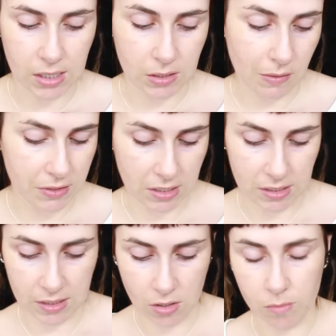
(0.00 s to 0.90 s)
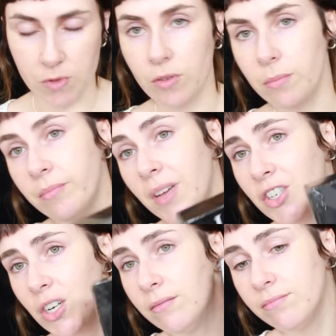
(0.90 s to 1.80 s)
So obviously this comes from
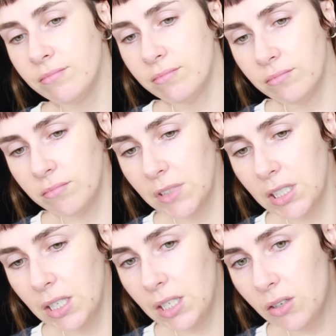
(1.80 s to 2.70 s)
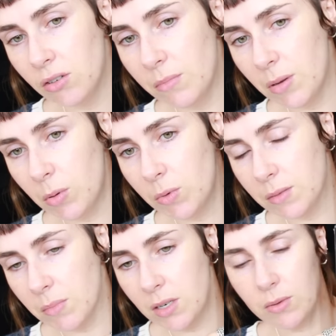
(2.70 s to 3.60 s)
Asia, or maybe it
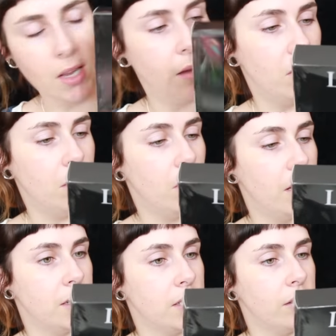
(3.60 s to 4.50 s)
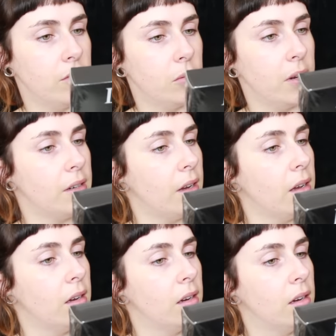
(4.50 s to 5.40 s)
was made with them in mind, I have no idea.